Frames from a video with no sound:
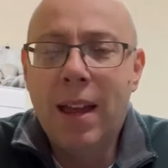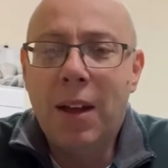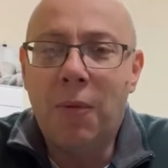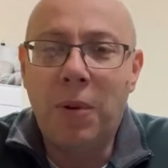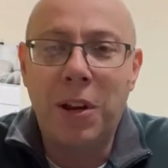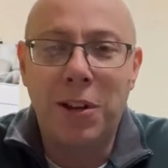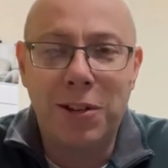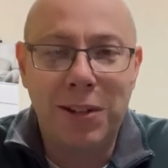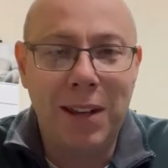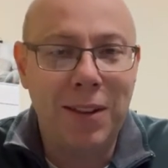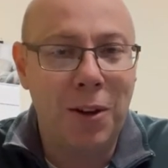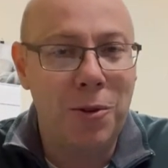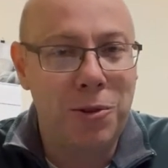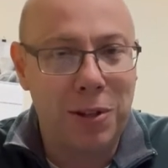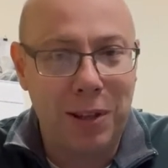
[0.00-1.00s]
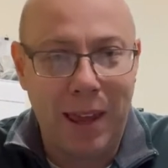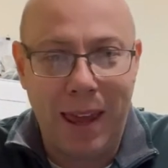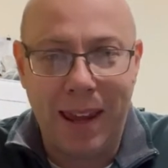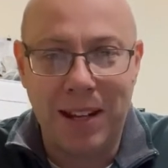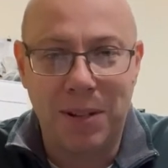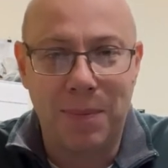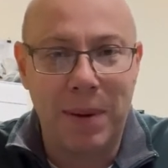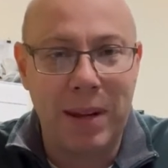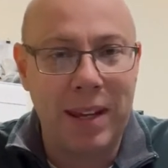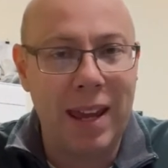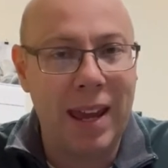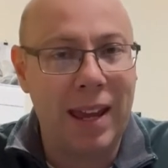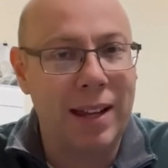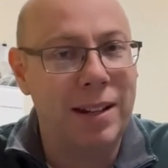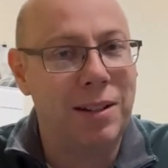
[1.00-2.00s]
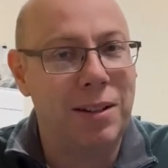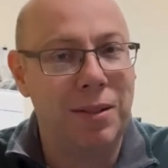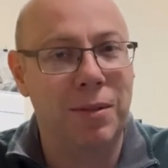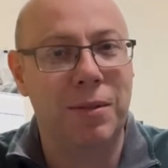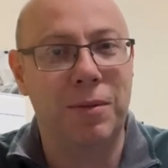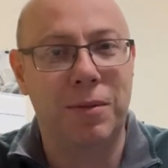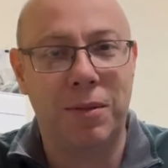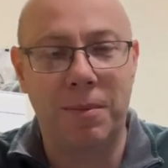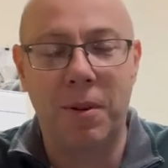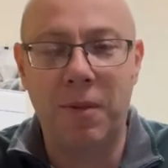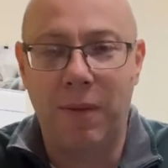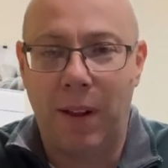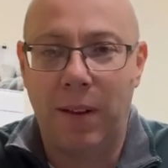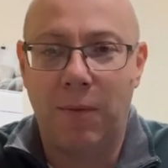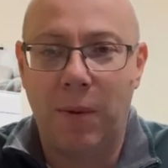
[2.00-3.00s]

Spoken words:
When you see those things begin to move,